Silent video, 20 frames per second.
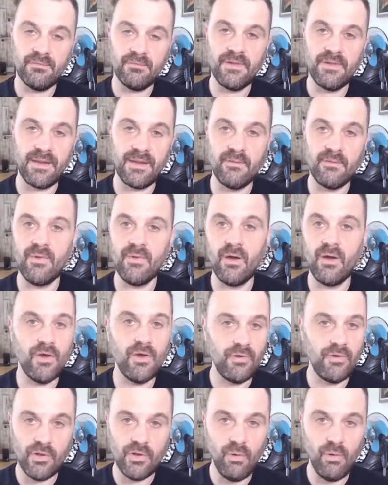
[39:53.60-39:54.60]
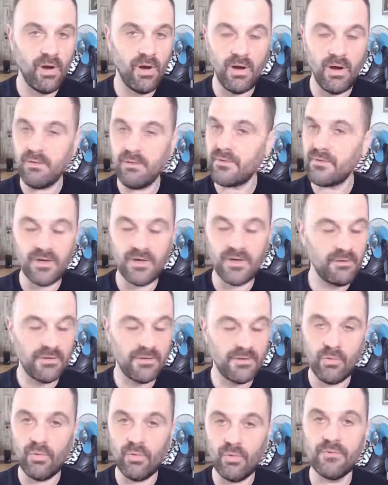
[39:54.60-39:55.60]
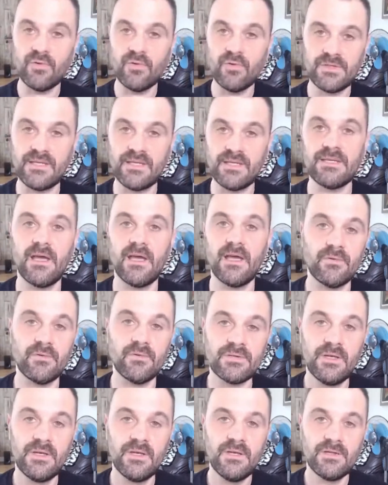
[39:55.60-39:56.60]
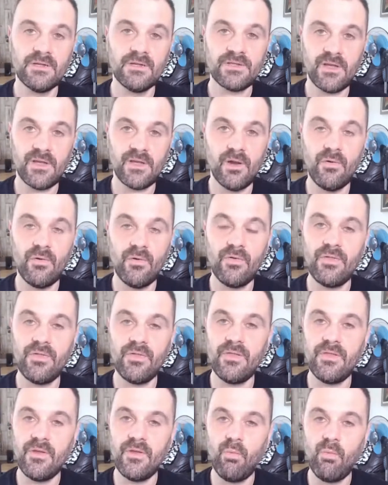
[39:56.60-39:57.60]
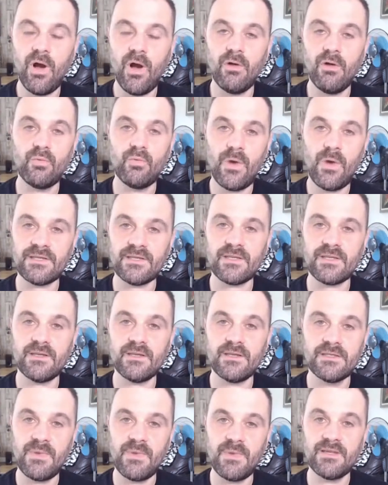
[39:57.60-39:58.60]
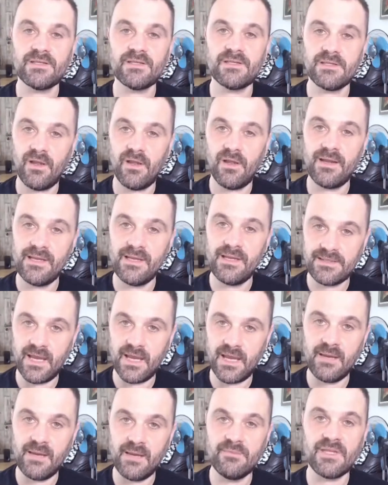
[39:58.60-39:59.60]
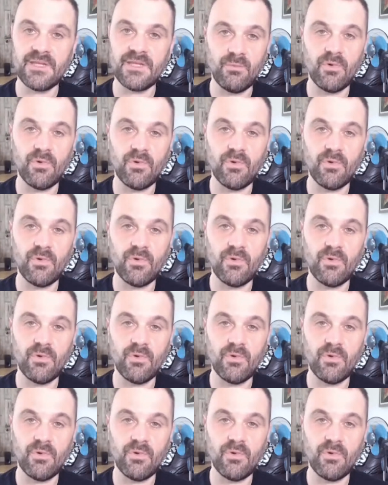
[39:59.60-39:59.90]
letting them know who you are, and all of your details. So the Wild West has been slightly tamed. It